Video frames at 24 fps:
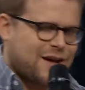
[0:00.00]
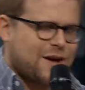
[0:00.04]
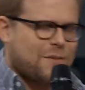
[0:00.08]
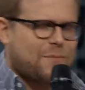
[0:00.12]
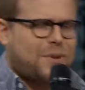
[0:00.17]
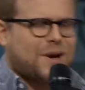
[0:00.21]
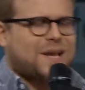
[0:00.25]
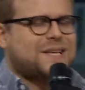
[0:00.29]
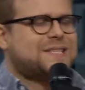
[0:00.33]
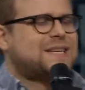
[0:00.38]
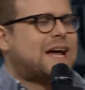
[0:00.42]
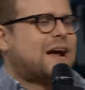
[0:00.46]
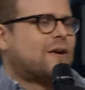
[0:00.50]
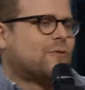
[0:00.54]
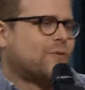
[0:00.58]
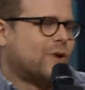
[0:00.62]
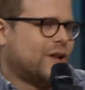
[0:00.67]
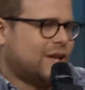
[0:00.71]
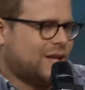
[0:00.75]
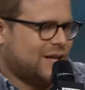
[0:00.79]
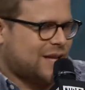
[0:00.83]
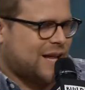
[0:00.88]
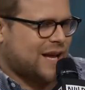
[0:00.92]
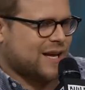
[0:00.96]
but he's not
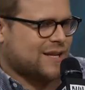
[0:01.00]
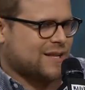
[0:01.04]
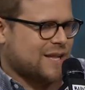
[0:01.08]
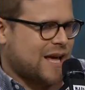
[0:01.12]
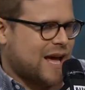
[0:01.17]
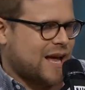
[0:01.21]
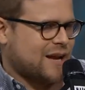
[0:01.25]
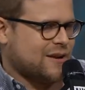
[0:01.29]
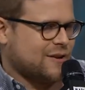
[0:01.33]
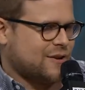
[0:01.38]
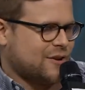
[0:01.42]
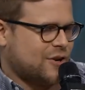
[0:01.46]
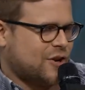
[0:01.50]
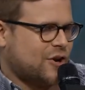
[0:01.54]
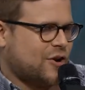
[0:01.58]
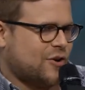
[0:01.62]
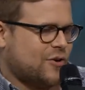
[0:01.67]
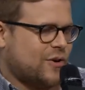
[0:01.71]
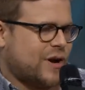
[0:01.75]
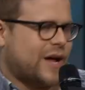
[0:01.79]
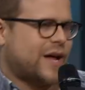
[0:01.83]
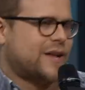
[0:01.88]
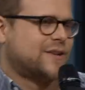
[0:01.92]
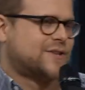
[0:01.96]
really like that, you
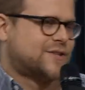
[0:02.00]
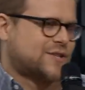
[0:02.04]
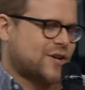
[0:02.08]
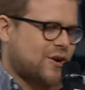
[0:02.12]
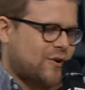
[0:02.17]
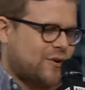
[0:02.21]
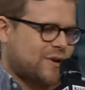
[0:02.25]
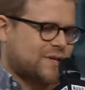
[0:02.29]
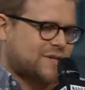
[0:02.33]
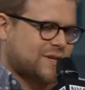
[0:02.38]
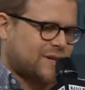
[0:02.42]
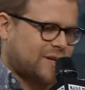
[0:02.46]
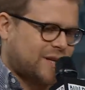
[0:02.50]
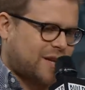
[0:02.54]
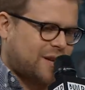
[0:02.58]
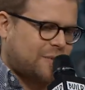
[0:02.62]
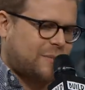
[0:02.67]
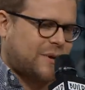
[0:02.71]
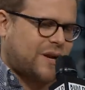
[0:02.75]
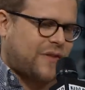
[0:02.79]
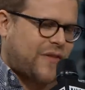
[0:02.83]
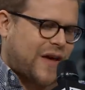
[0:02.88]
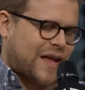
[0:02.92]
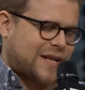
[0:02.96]
know, and so it's a little
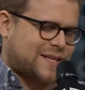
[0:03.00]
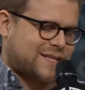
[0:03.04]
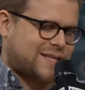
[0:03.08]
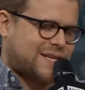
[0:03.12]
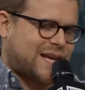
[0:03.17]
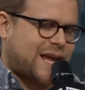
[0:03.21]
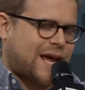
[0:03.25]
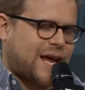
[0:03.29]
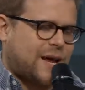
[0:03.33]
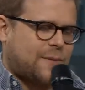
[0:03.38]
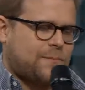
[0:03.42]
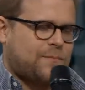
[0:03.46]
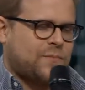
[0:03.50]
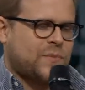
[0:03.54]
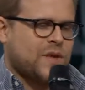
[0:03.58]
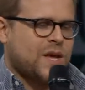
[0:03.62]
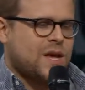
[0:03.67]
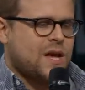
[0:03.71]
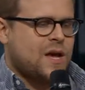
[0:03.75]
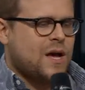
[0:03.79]
bit of that same